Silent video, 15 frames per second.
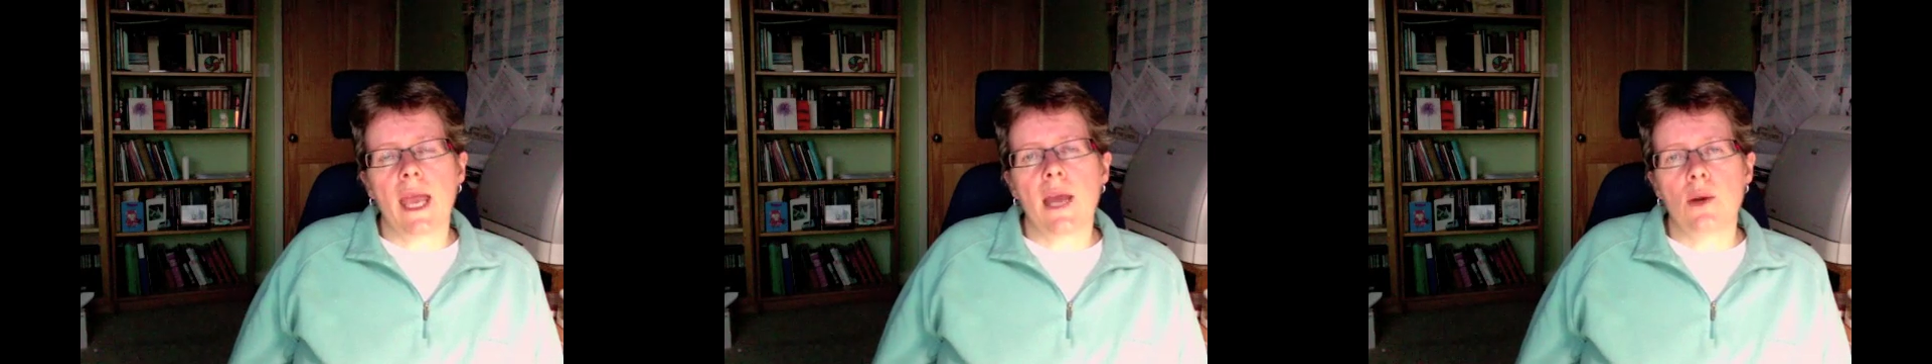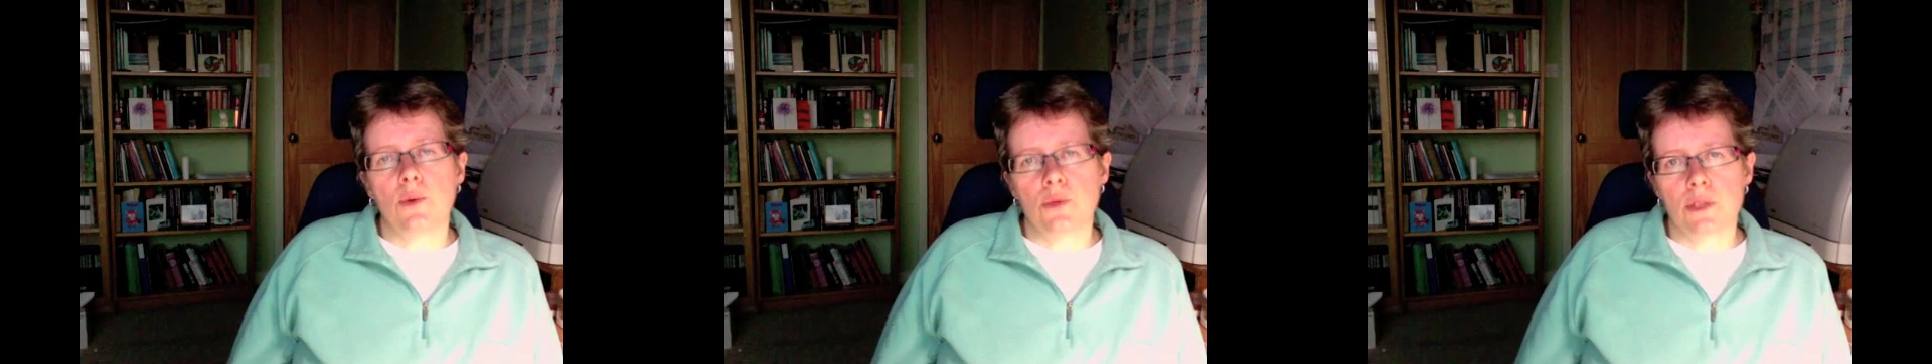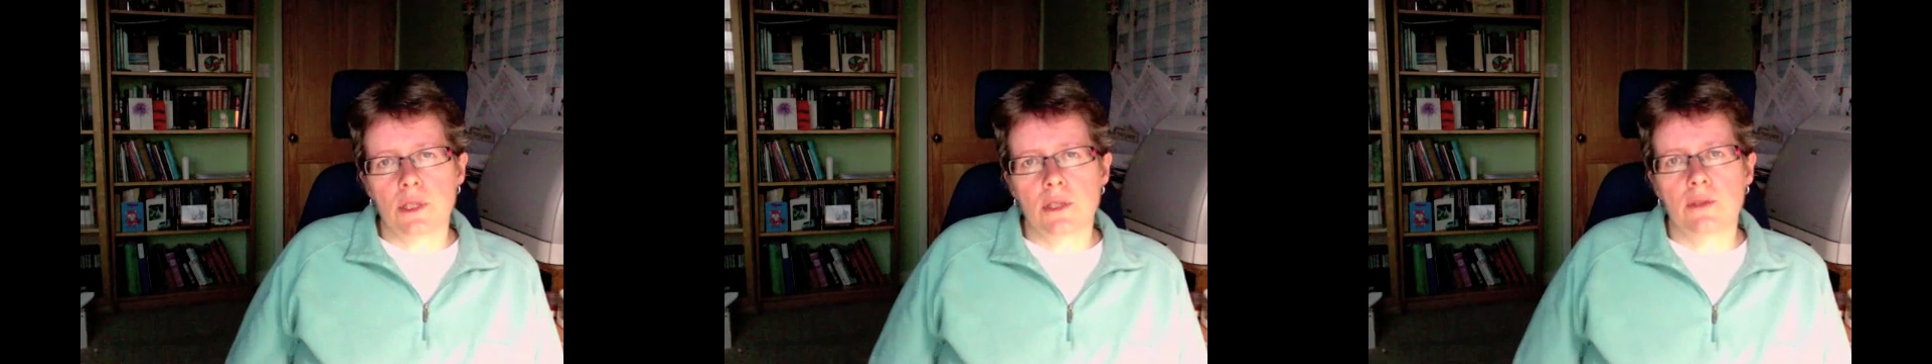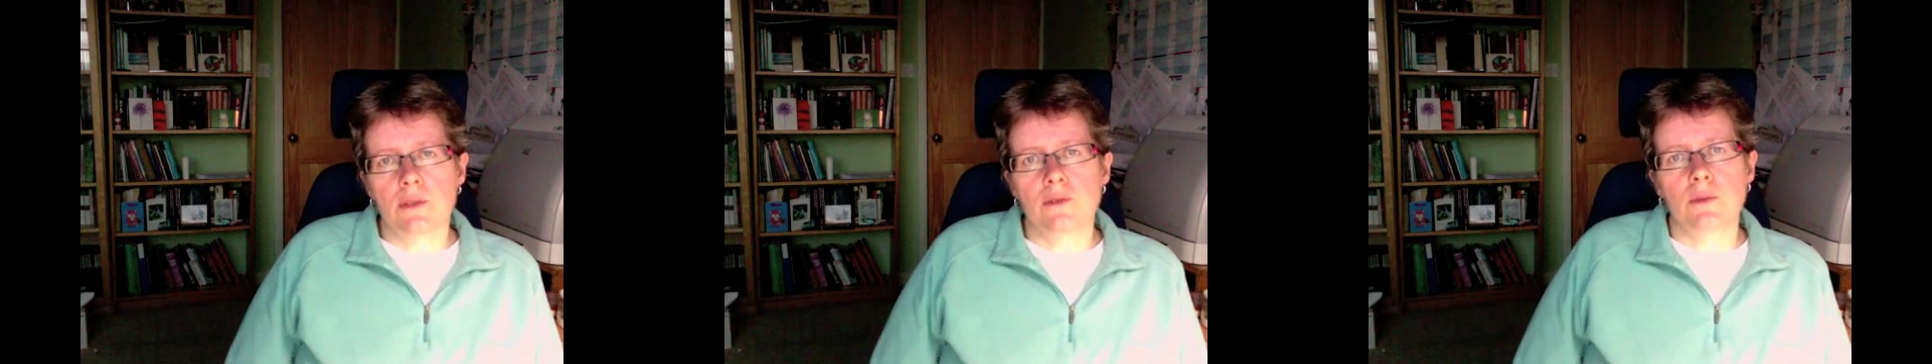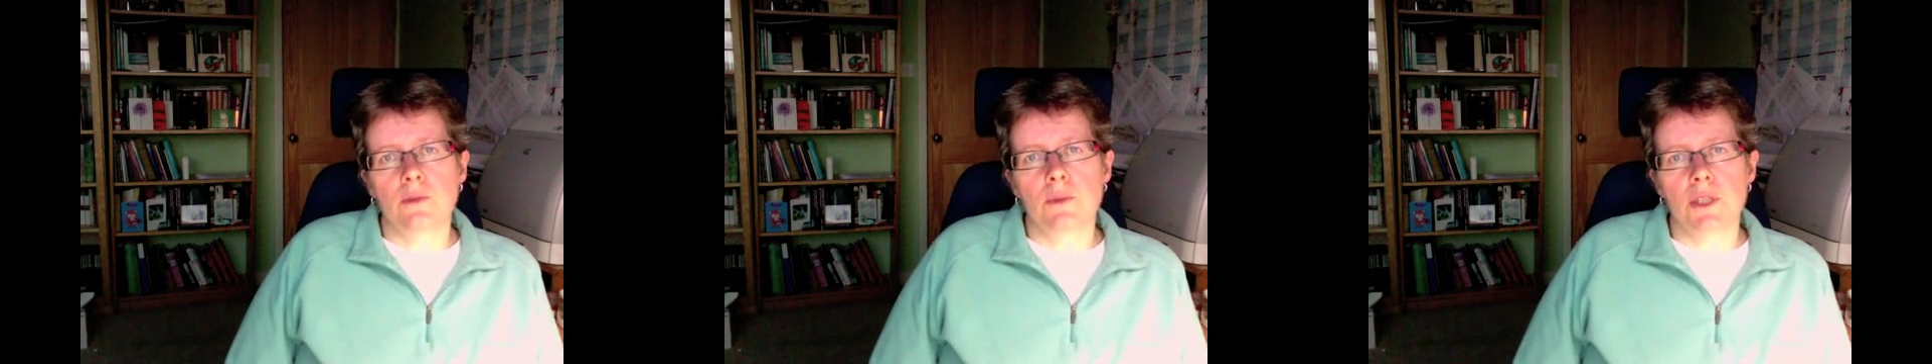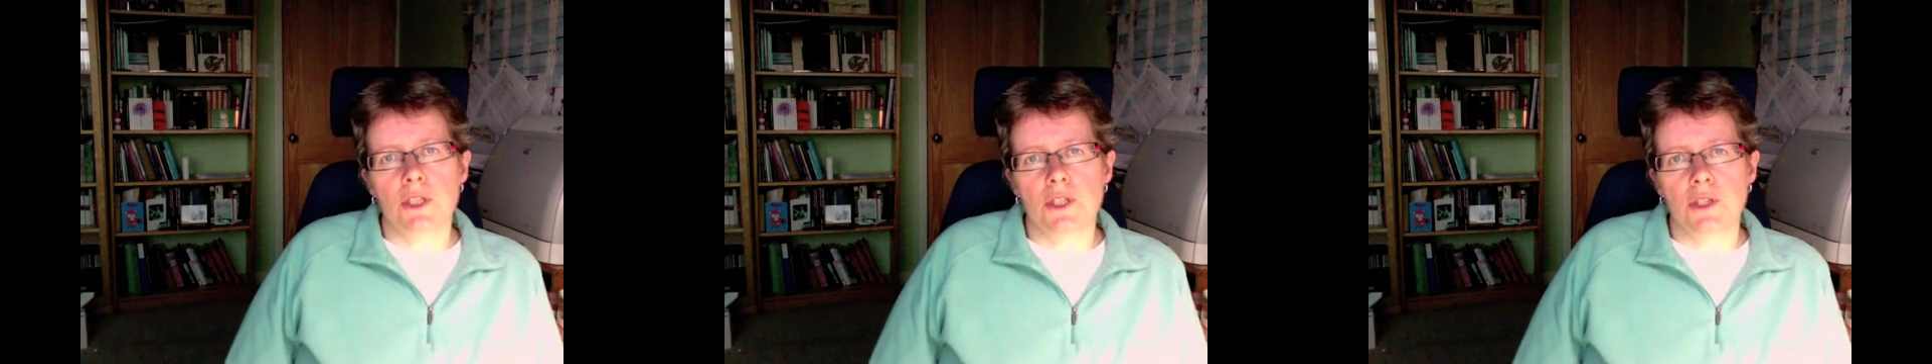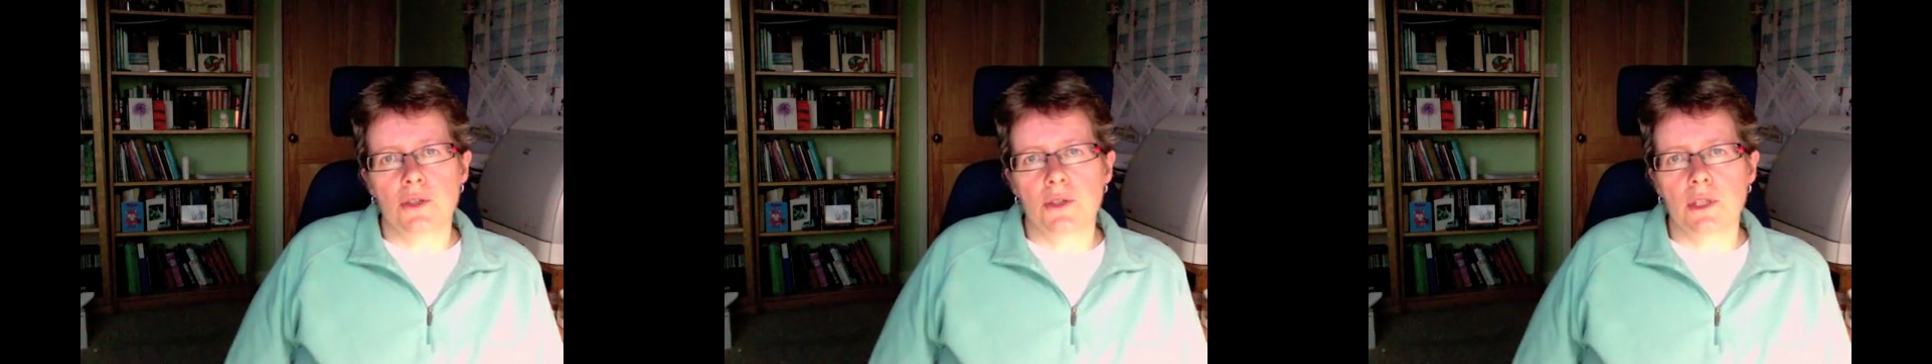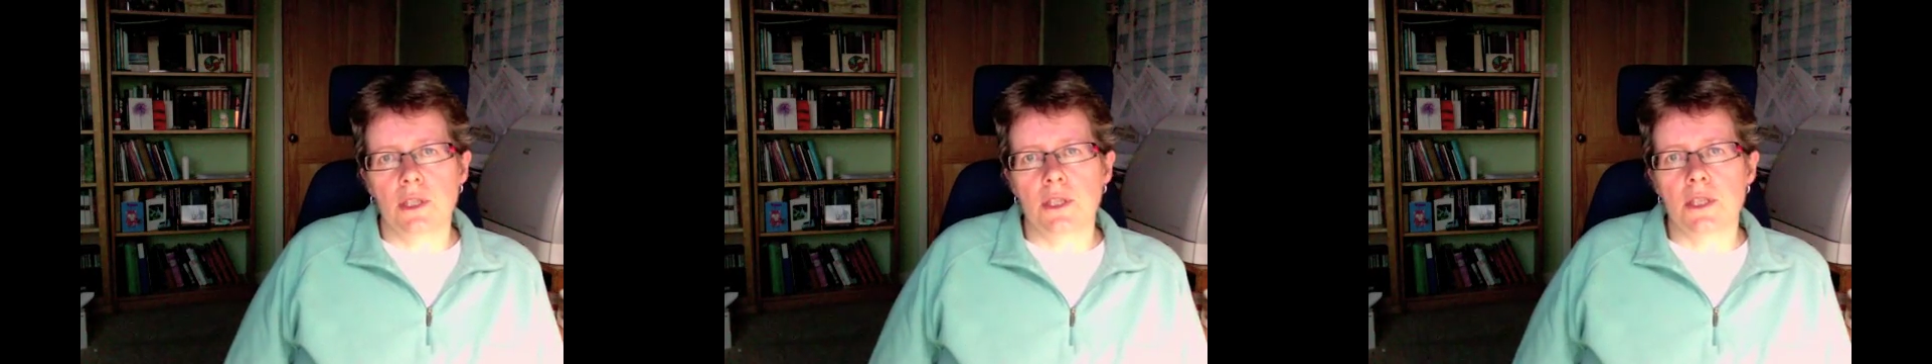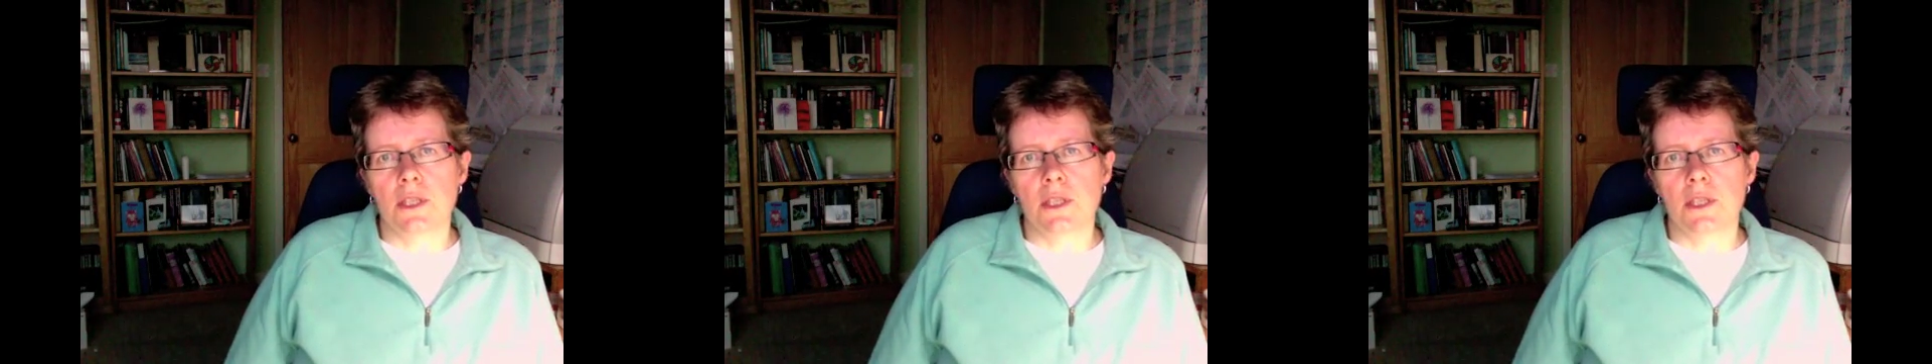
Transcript: out from the student.